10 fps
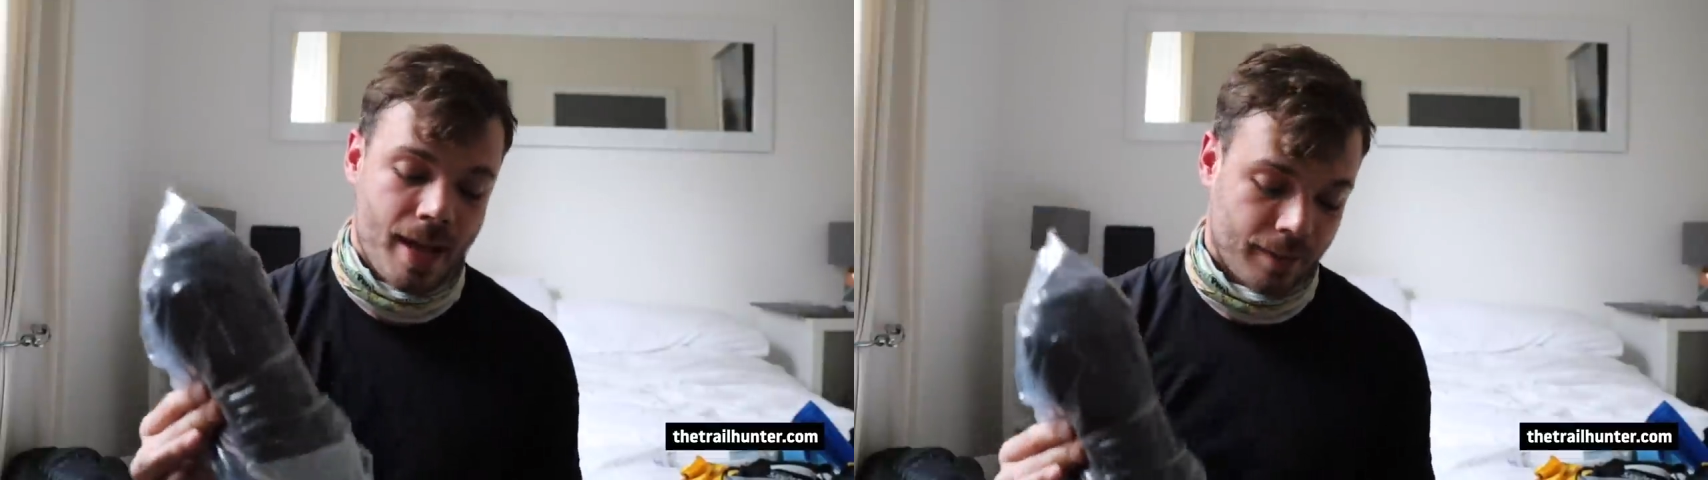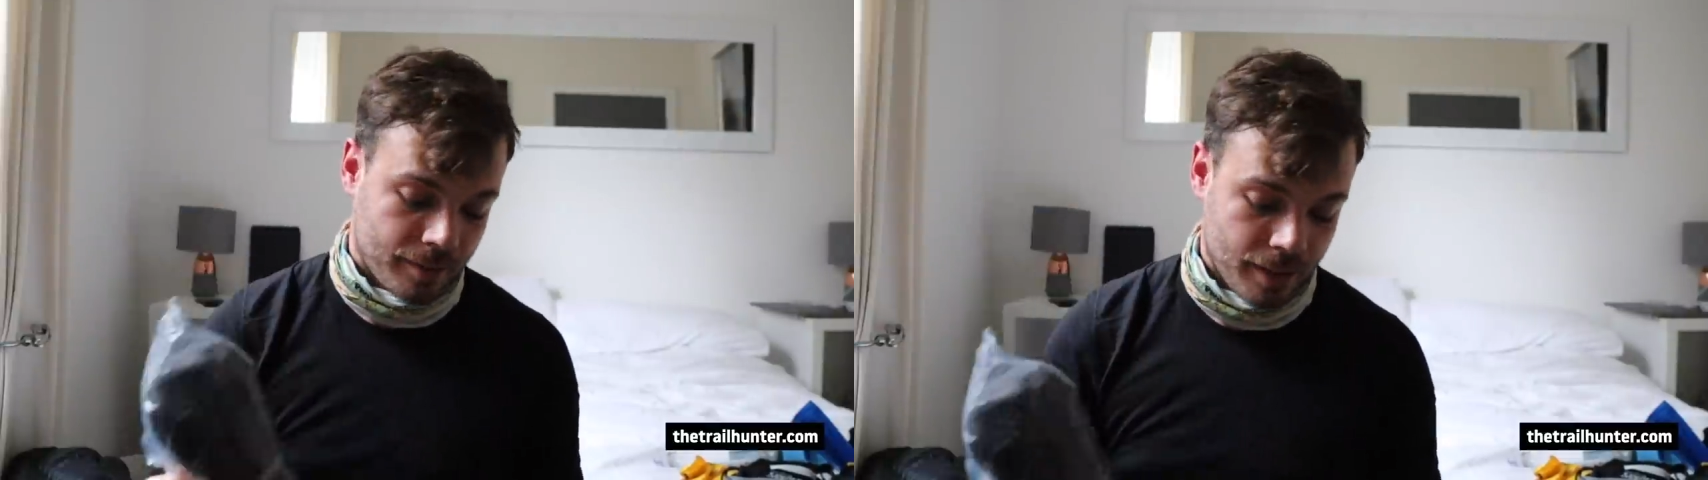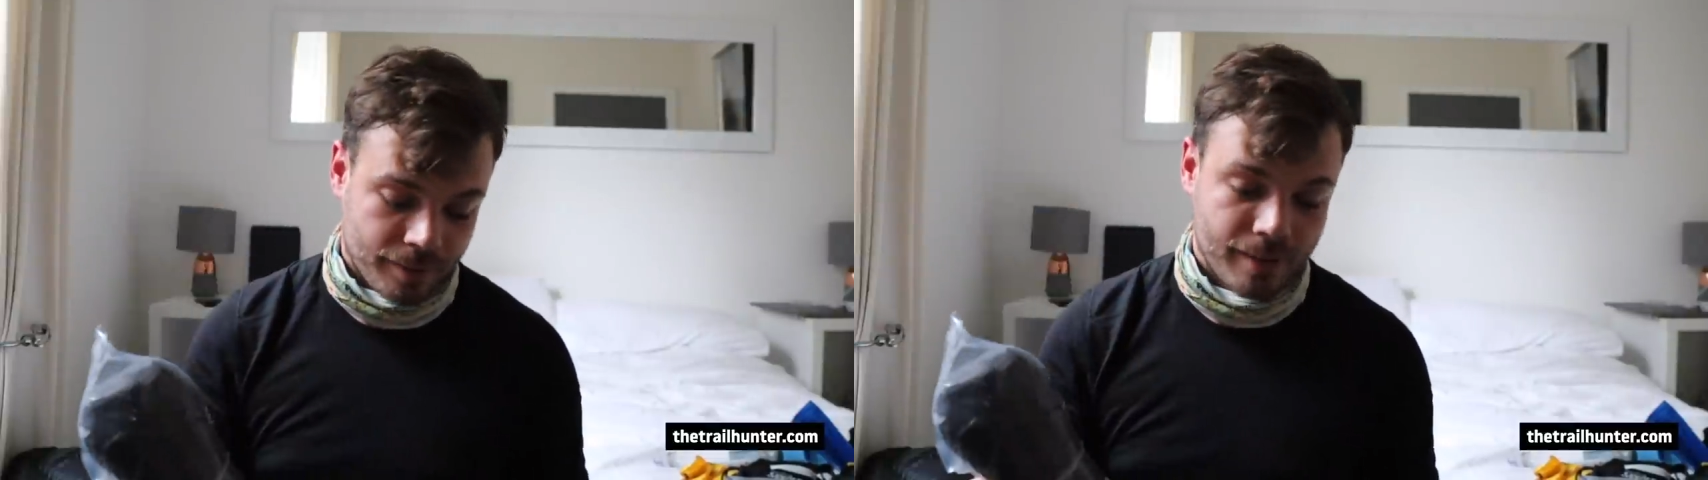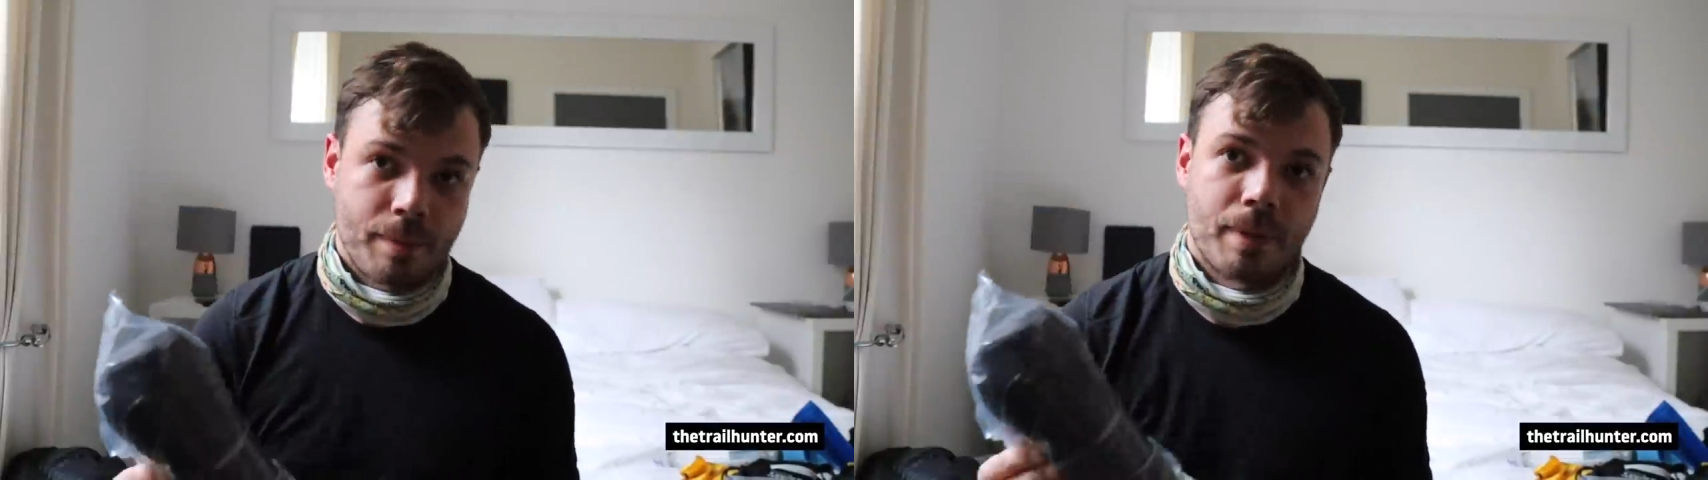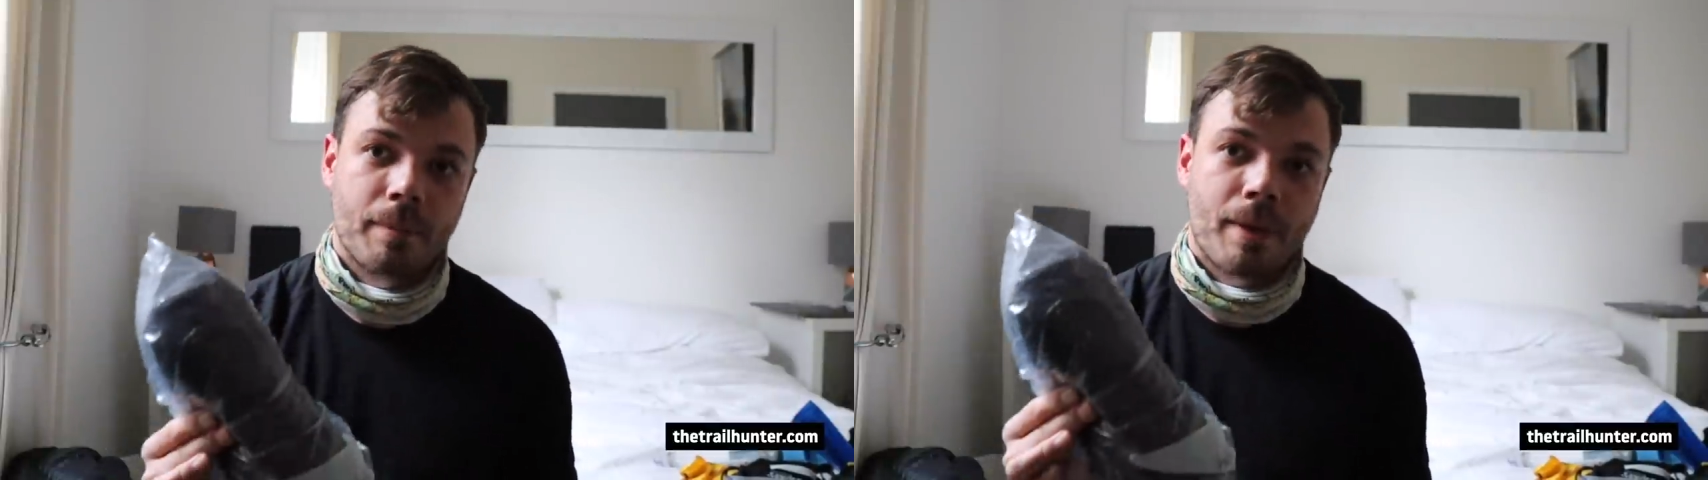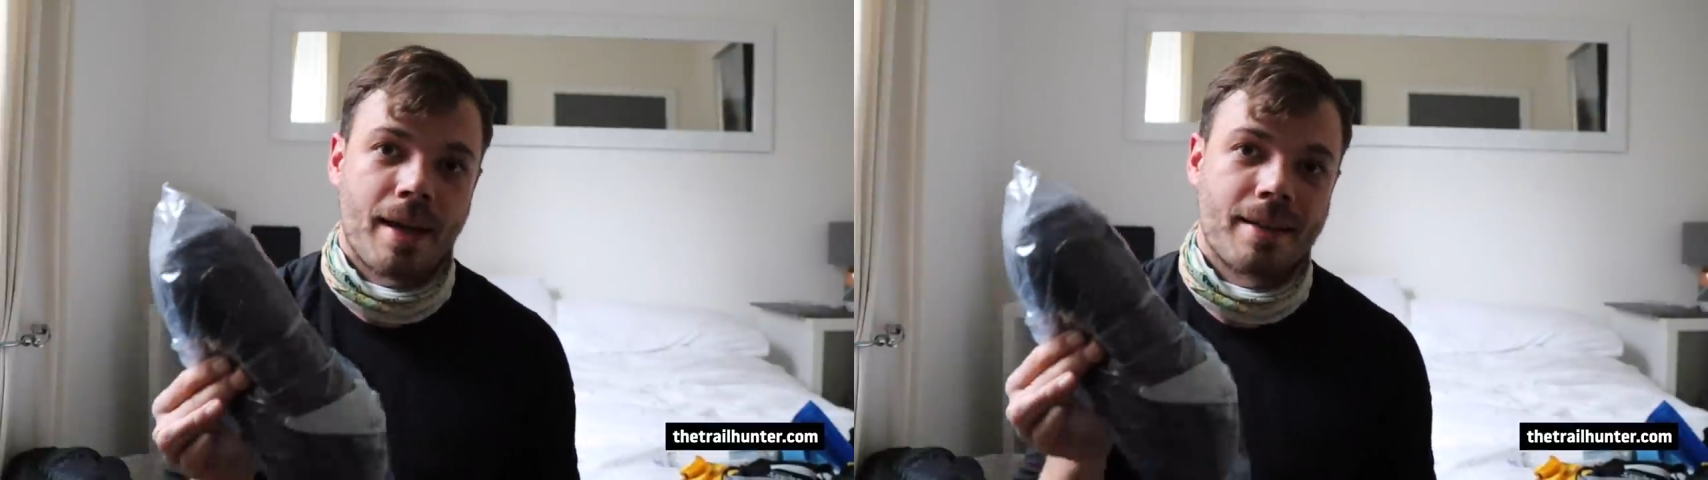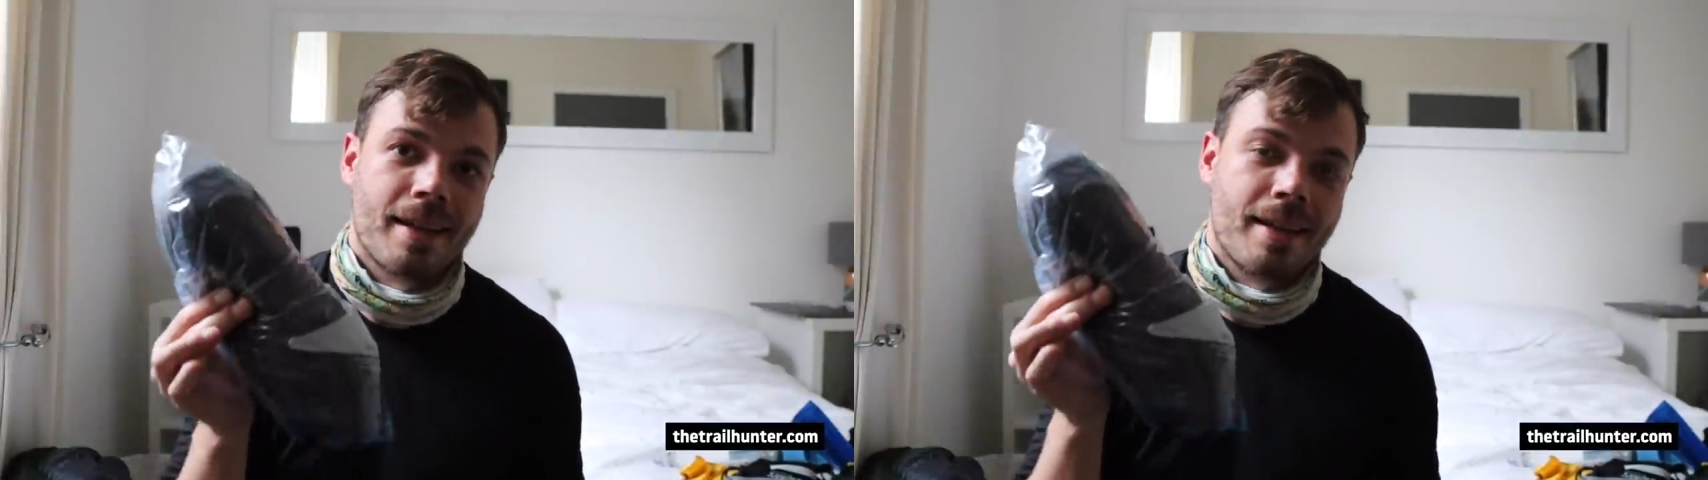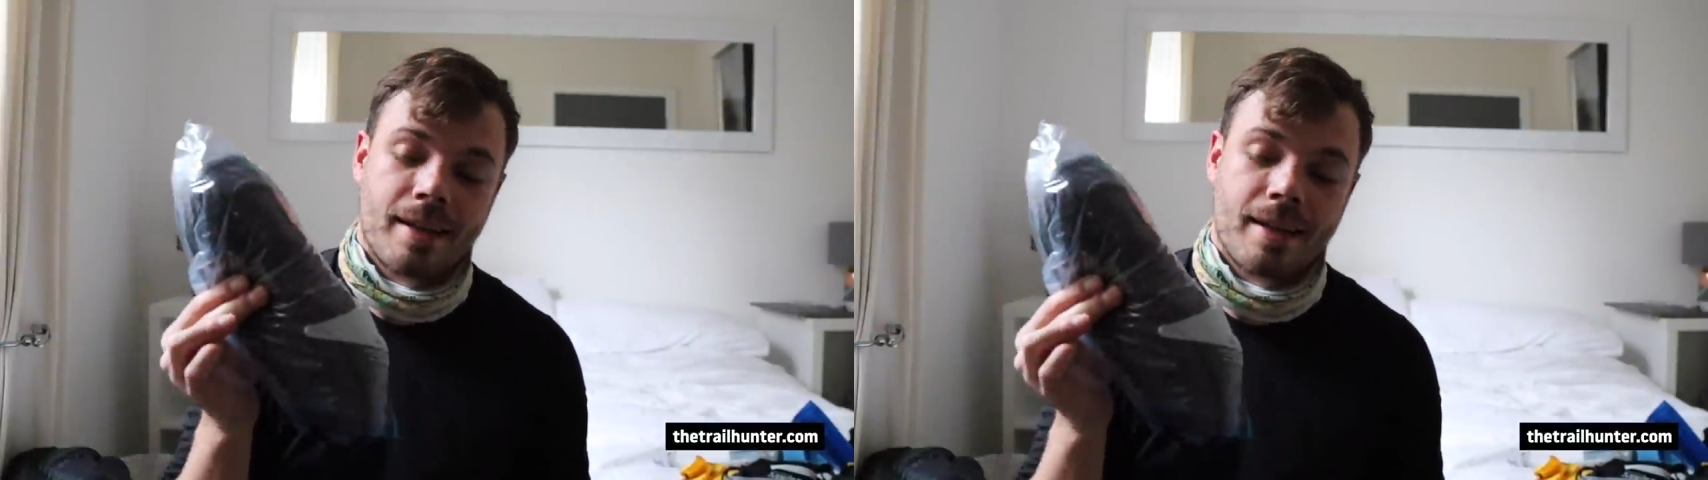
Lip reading: X-Lite sleeping pad.